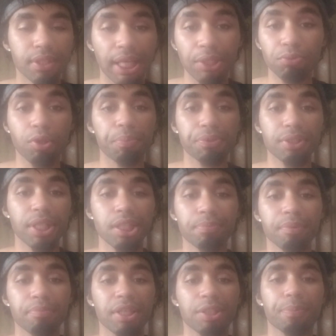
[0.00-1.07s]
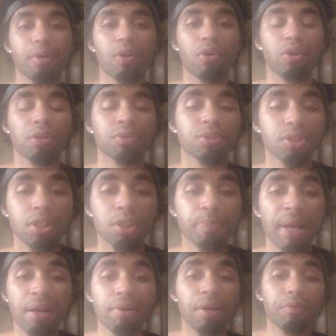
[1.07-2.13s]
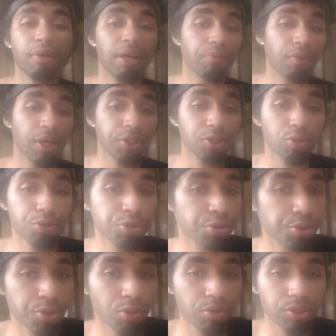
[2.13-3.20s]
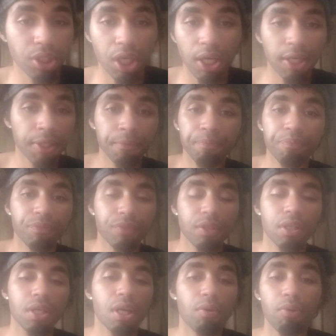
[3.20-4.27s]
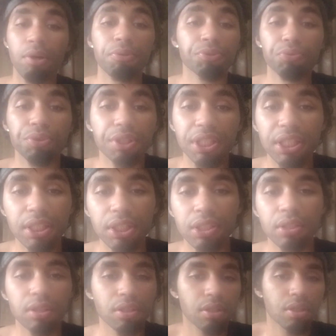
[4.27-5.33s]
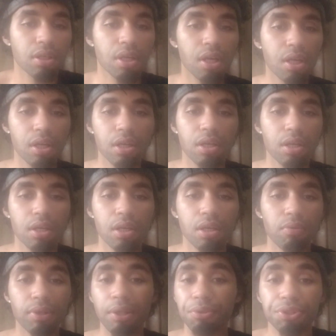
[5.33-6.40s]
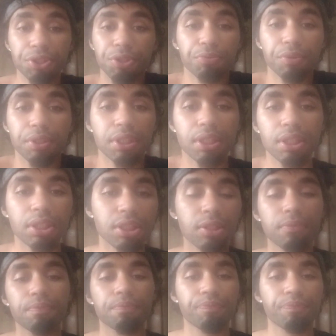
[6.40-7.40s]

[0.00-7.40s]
That's what upsets me, breaks my heart. Because back when I used to go to churches all the time, when I was a little kid, when I was just a little kid,